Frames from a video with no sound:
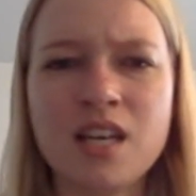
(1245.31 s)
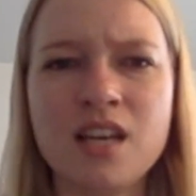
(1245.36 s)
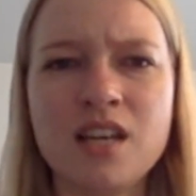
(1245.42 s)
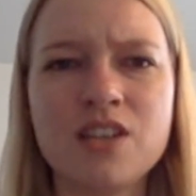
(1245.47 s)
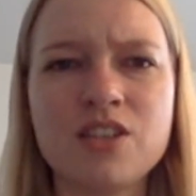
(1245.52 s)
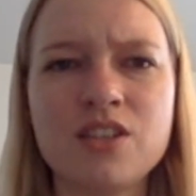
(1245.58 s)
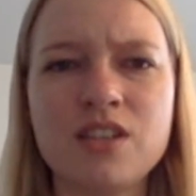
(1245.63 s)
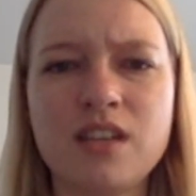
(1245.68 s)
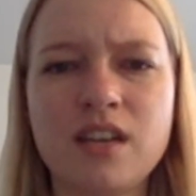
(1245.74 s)

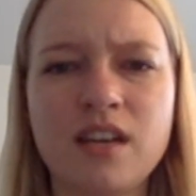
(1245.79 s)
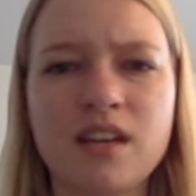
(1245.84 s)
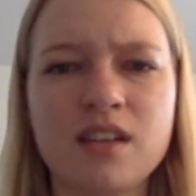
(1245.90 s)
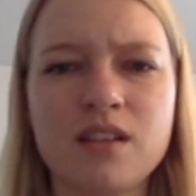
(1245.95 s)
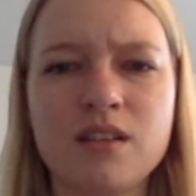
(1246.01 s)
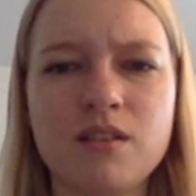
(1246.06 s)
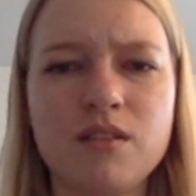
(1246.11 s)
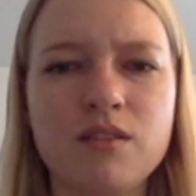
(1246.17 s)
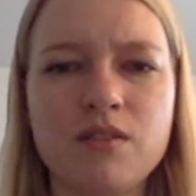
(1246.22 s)
She
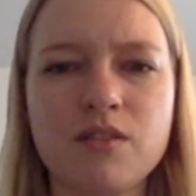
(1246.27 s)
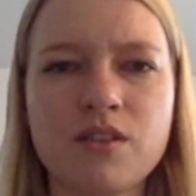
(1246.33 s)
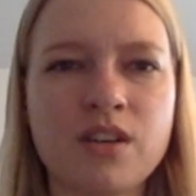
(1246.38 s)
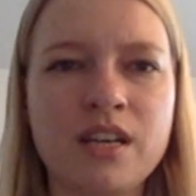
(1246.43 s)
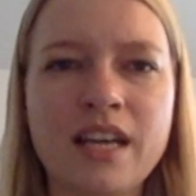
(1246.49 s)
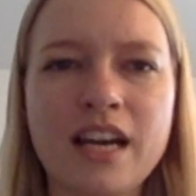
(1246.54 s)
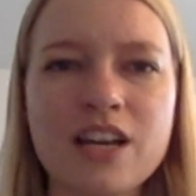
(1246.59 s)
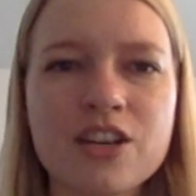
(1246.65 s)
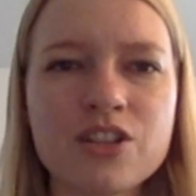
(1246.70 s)
had
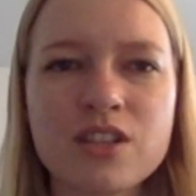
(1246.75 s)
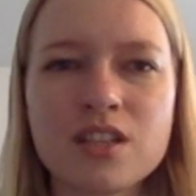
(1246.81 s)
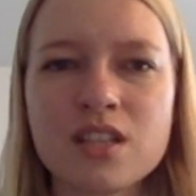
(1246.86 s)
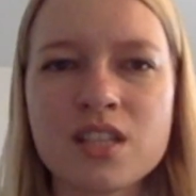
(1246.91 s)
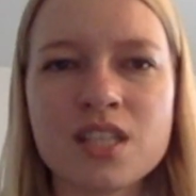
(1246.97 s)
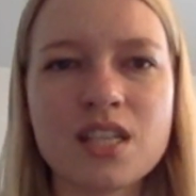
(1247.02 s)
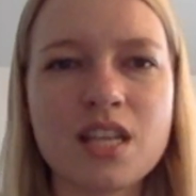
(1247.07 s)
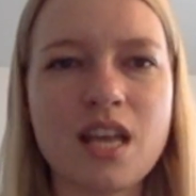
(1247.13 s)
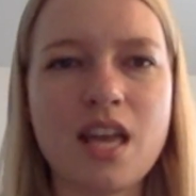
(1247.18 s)

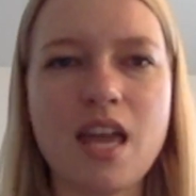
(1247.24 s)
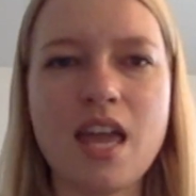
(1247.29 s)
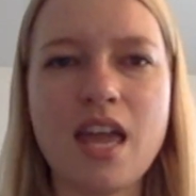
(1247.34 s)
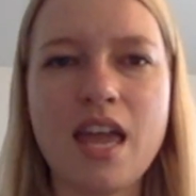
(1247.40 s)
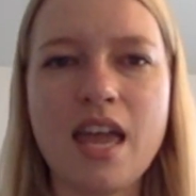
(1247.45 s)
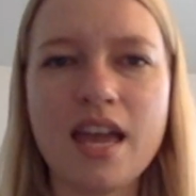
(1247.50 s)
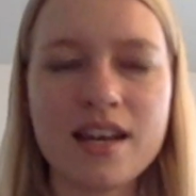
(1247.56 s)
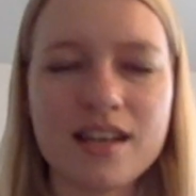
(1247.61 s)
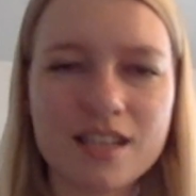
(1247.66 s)
connections
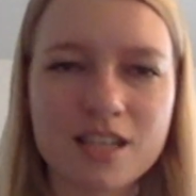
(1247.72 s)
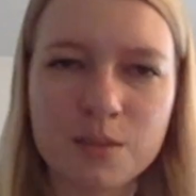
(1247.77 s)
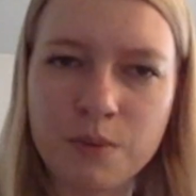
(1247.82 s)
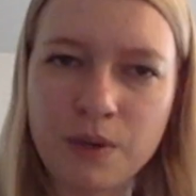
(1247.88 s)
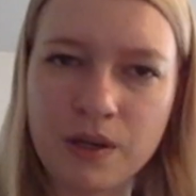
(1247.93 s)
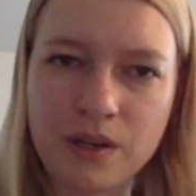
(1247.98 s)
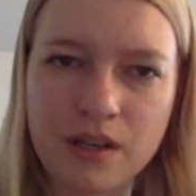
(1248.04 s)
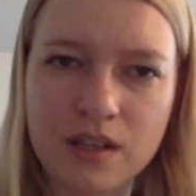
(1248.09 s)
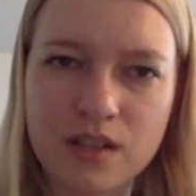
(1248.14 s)
and
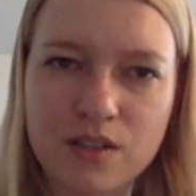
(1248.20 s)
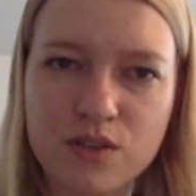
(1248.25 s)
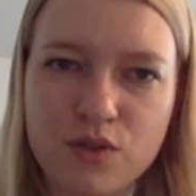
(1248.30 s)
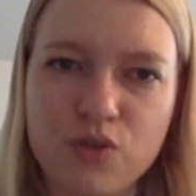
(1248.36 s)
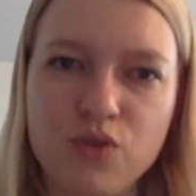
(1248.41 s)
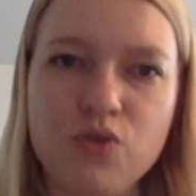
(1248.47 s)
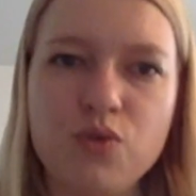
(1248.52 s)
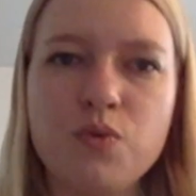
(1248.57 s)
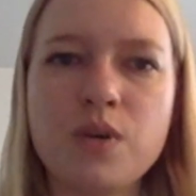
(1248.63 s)
experience
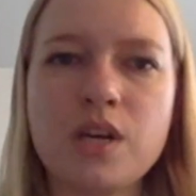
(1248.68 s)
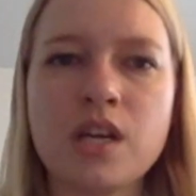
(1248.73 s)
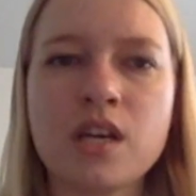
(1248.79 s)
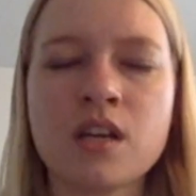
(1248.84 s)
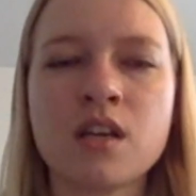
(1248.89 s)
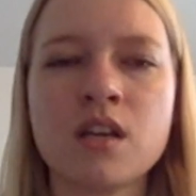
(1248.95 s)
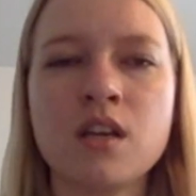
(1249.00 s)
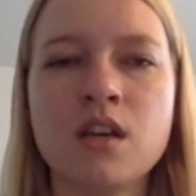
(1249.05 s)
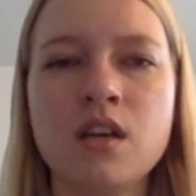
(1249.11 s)

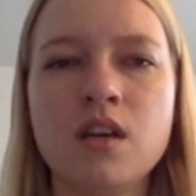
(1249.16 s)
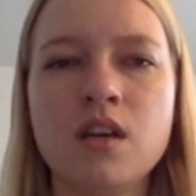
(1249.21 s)
doing